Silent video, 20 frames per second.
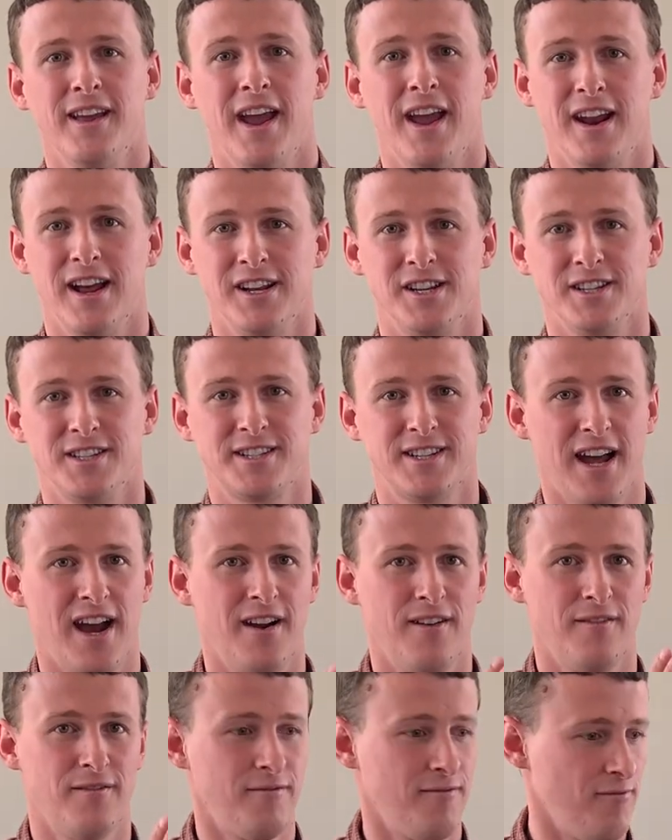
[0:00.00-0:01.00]
And I just
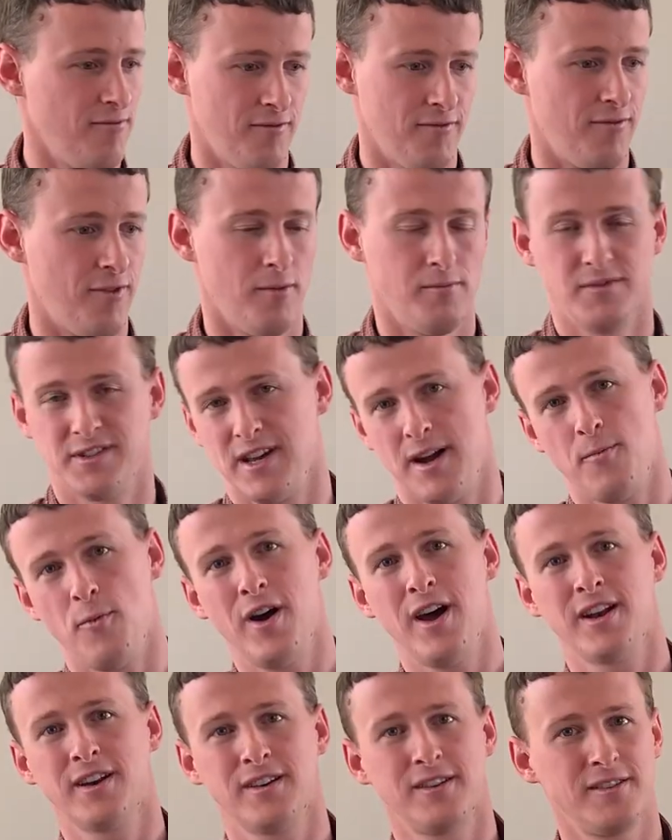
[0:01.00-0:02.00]
start from Psalm
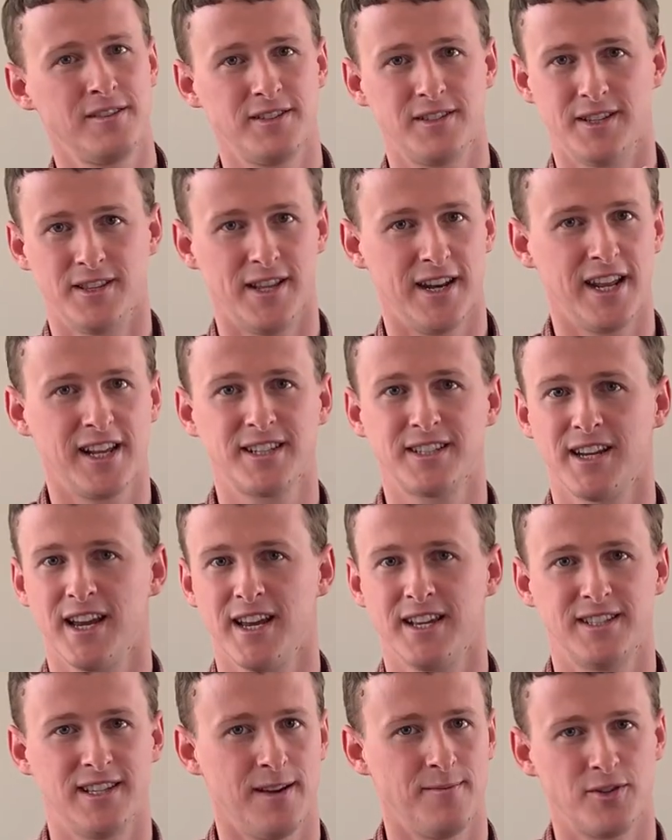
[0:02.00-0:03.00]
1 to the next
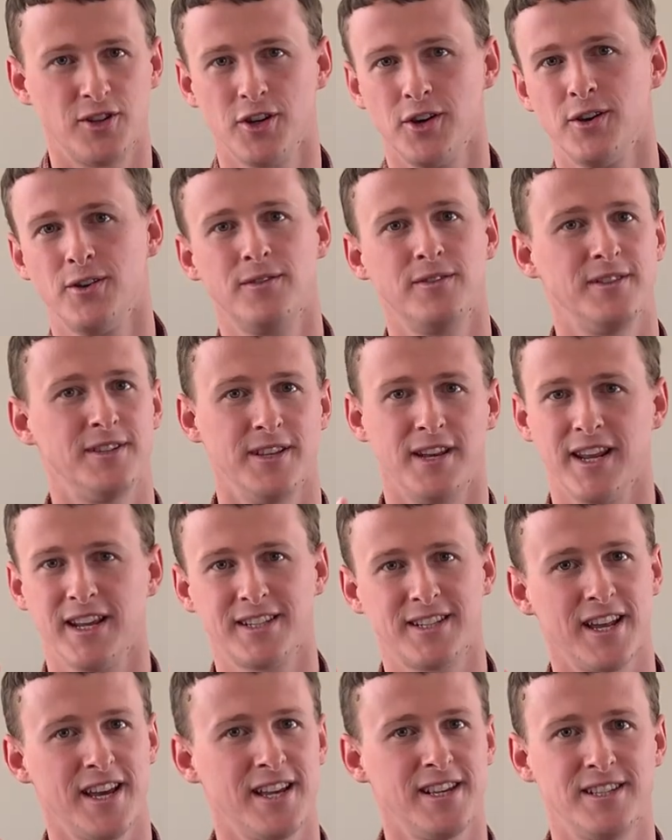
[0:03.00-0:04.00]
day, Psalm 2 to the
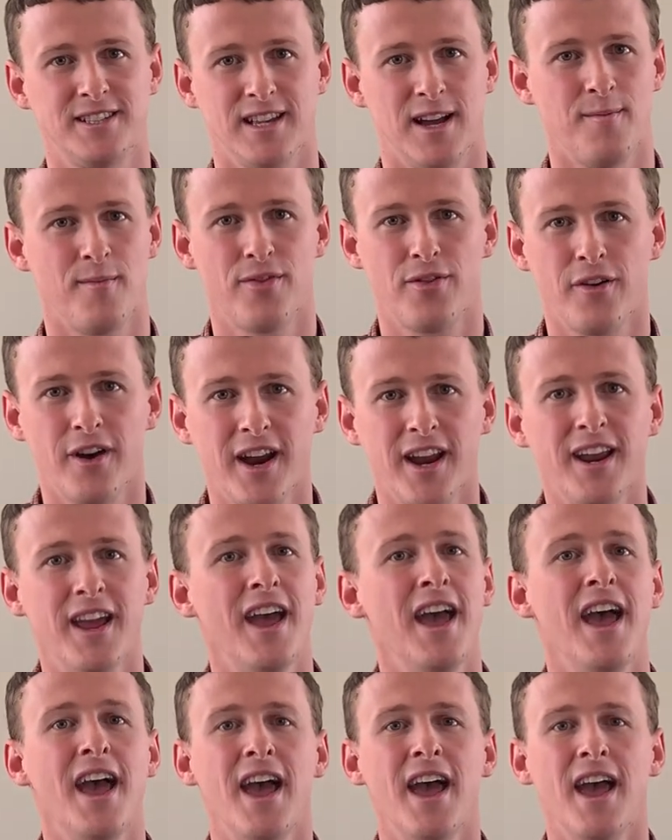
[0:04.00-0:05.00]
next day, Psalm 3,
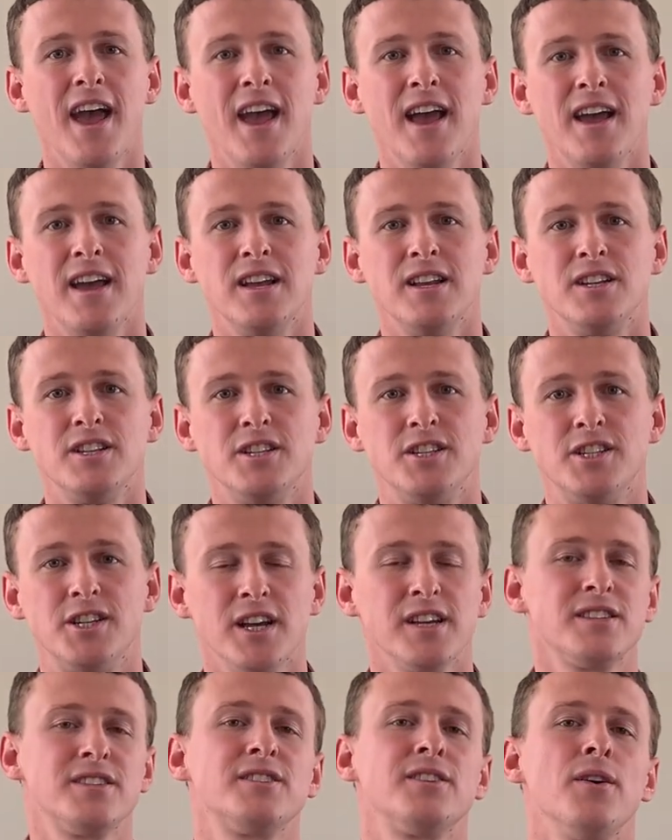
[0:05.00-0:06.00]

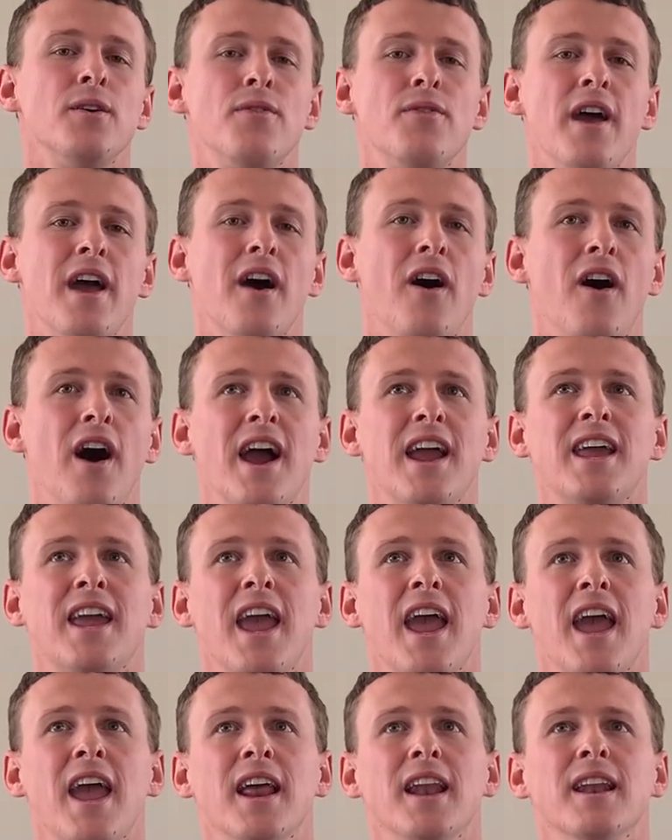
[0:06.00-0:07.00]
just so that I
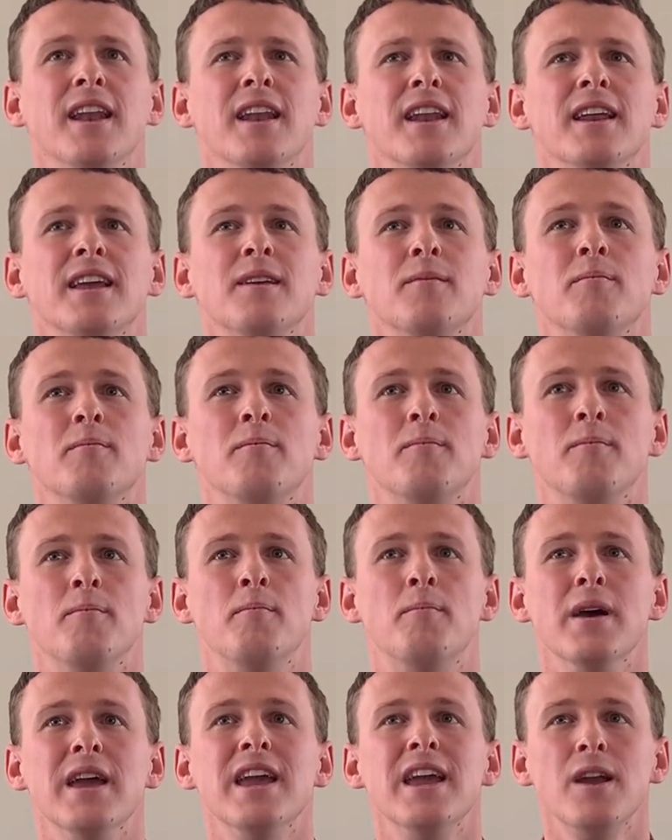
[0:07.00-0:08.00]
can
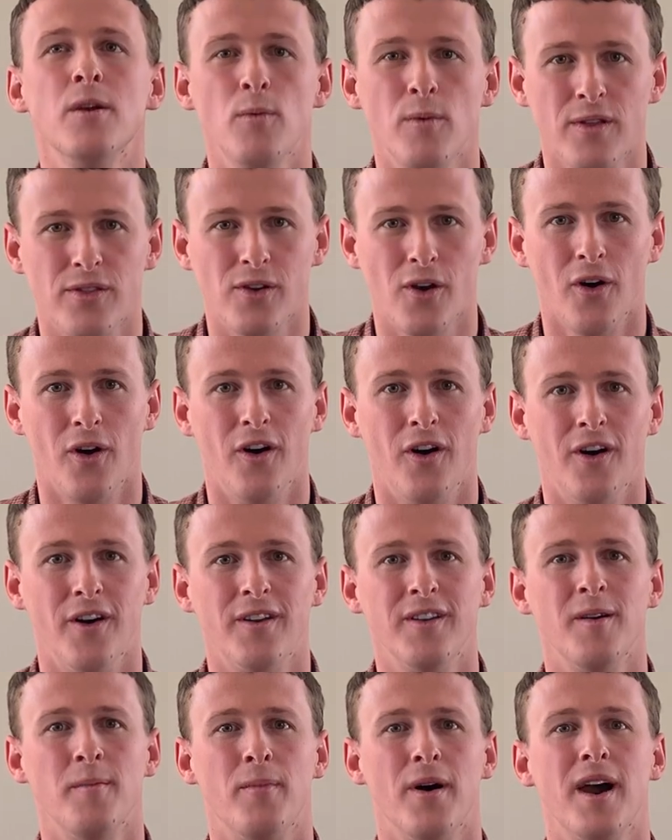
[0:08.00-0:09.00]
be with
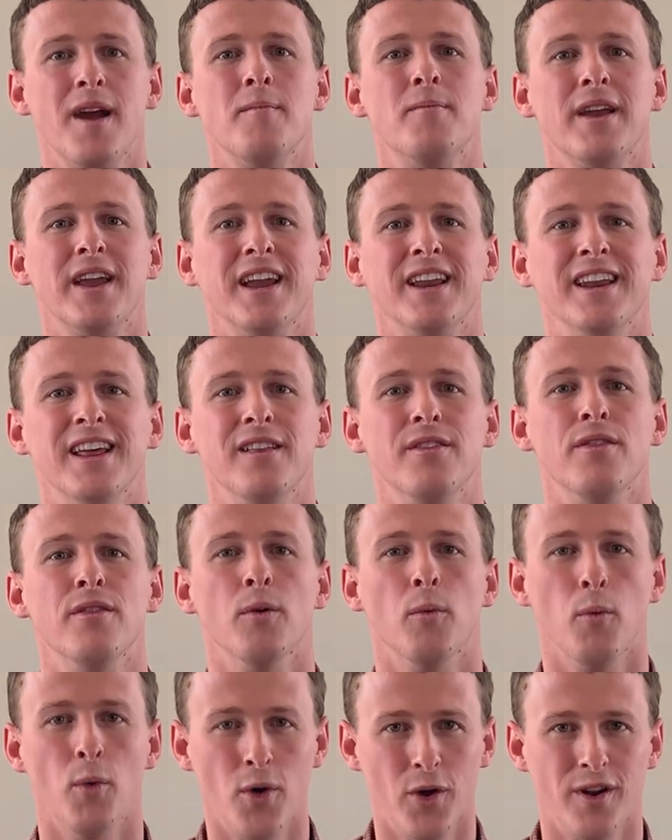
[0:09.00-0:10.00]
God by being in
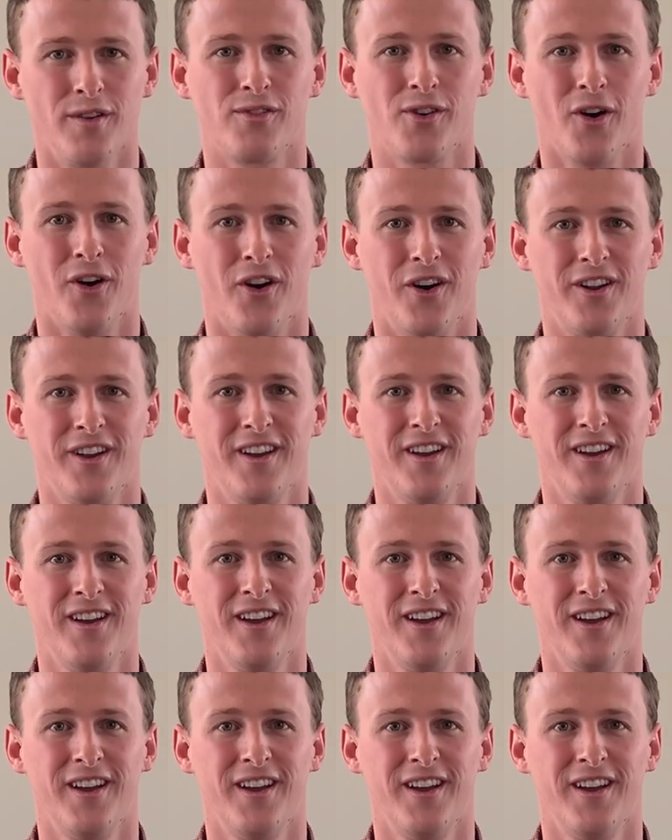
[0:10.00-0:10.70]
the Word of God.